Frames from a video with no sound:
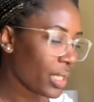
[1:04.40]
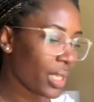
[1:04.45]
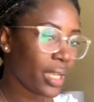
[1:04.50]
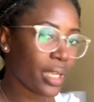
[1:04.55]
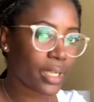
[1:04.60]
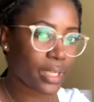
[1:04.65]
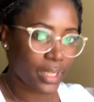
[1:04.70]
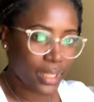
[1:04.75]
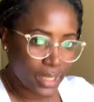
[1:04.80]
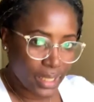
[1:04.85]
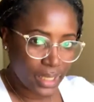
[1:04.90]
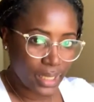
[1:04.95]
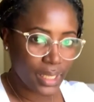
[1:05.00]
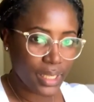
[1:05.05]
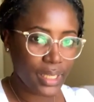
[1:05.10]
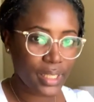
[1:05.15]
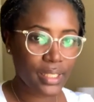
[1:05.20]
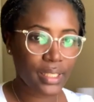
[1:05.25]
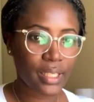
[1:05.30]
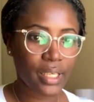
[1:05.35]
a
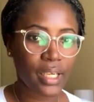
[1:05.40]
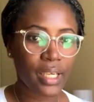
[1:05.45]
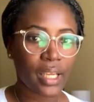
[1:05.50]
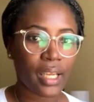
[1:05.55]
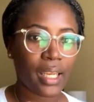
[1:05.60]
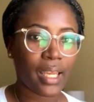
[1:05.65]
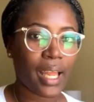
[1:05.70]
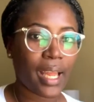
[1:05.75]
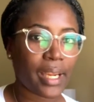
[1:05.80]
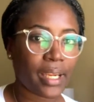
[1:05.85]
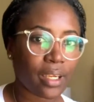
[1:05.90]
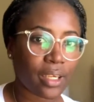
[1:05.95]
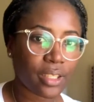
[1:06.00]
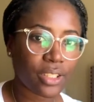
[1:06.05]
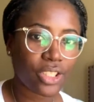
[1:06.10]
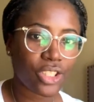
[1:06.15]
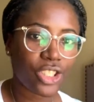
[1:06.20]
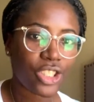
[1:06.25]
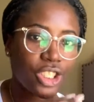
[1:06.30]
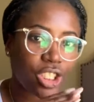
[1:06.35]
kid, like
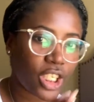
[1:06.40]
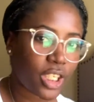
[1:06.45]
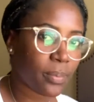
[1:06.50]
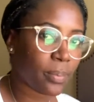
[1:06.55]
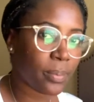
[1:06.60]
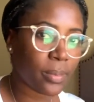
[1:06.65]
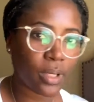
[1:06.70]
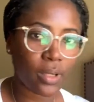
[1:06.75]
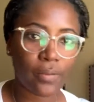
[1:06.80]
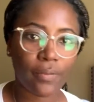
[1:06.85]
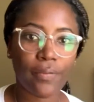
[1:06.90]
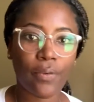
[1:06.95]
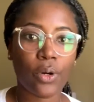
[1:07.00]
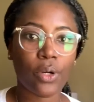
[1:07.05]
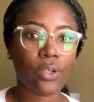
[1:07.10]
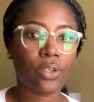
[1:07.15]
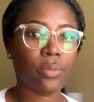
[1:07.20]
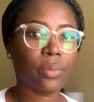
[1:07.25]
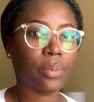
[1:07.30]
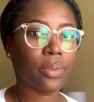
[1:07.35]
cheap
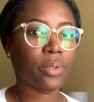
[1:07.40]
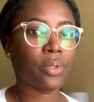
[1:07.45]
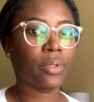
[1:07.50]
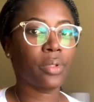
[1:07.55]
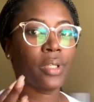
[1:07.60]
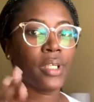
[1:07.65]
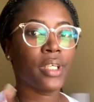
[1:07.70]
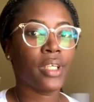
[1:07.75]
affordable